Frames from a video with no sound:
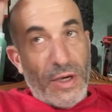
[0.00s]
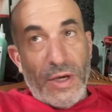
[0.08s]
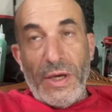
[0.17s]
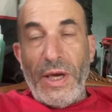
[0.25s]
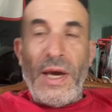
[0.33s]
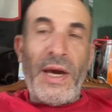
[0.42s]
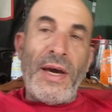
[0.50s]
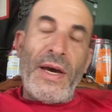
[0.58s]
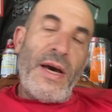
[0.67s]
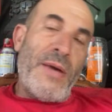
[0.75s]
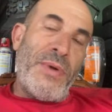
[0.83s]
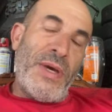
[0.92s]
Yeah,
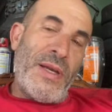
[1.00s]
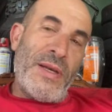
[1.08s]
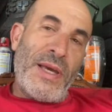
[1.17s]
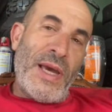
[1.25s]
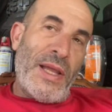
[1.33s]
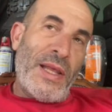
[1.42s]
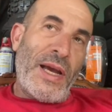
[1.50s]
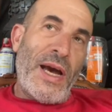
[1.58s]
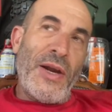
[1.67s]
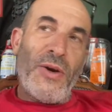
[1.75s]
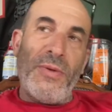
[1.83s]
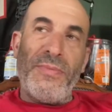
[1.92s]
I mean, again, like I
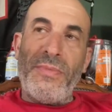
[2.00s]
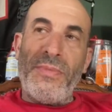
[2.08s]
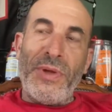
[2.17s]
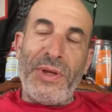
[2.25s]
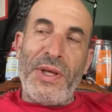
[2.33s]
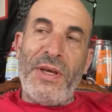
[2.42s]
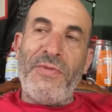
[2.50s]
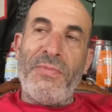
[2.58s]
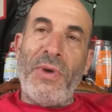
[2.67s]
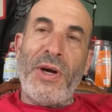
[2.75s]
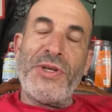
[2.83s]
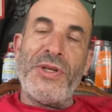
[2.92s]
don't believe
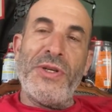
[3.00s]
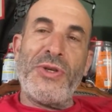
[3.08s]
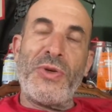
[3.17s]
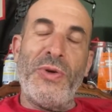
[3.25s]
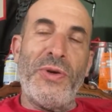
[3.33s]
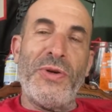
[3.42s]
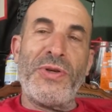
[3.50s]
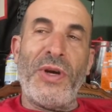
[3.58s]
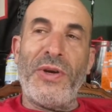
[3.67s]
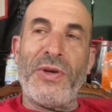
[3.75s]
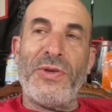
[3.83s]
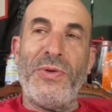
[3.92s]
much in scooters
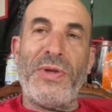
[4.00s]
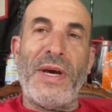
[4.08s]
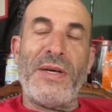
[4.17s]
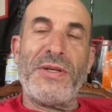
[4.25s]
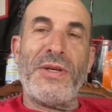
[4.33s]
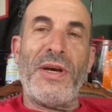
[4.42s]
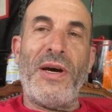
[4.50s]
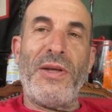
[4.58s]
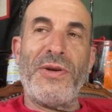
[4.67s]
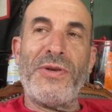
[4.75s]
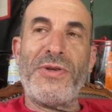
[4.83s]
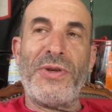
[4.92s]
under
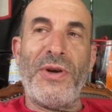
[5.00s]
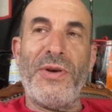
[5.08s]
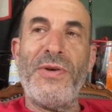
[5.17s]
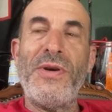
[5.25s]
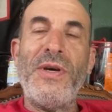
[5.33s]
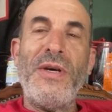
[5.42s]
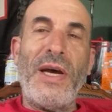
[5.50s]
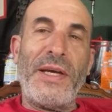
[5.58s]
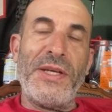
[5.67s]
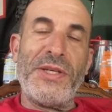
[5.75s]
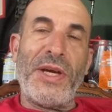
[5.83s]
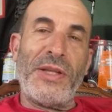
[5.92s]
$2,000. So I
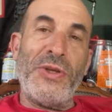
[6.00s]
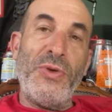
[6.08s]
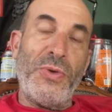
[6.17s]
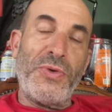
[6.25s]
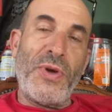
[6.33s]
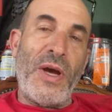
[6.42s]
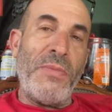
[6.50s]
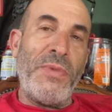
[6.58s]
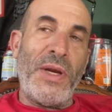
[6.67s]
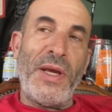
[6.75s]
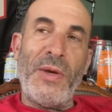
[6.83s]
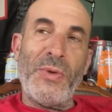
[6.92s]
guess you got the Dualtron
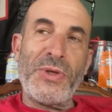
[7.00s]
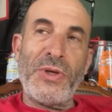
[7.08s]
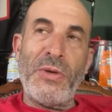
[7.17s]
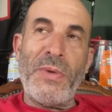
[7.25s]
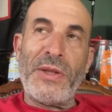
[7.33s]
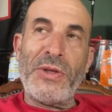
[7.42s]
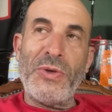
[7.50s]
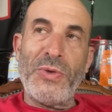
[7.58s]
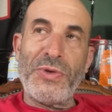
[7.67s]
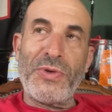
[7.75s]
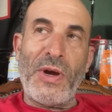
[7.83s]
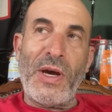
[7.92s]
Mini. What's good about the
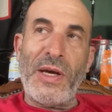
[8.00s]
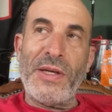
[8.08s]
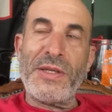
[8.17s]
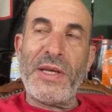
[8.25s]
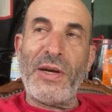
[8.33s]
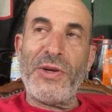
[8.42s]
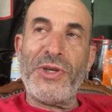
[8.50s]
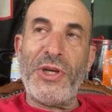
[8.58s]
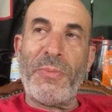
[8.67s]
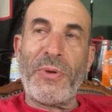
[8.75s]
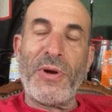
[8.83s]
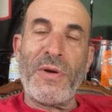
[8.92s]
Dualtrons that are
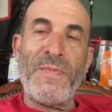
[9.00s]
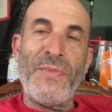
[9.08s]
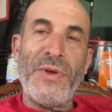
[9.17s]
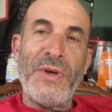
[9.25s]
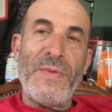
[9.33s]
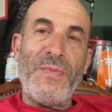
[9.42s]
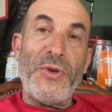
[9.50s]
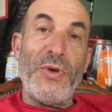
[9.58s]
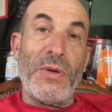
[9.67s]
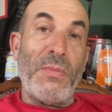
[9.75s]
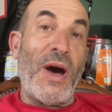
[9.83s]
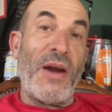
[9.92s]
cheaper, you can
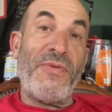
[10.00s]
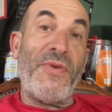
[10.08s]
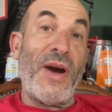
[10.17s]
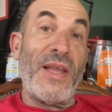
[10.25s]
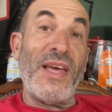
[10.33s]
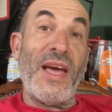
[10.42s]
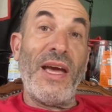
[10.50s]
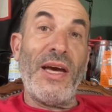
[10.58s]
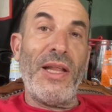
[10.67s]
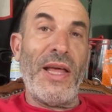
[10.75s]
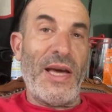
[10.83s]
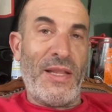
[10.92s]
modify the hell
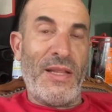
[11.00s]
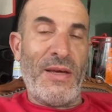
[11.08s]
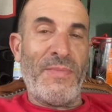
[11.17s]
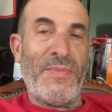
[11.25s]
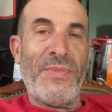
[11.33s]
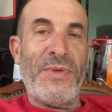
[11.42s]
out of them.